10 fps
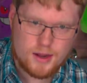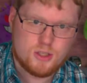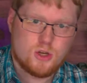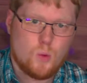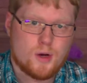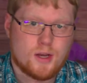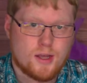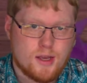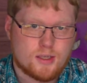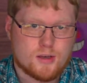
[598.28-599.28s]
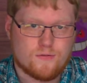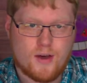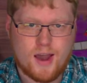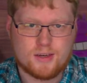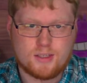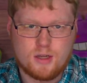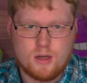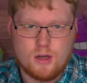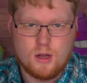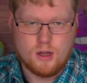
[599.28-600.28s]
is so when it is in fact
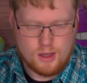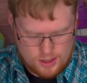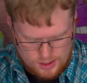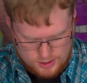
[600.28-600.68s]
In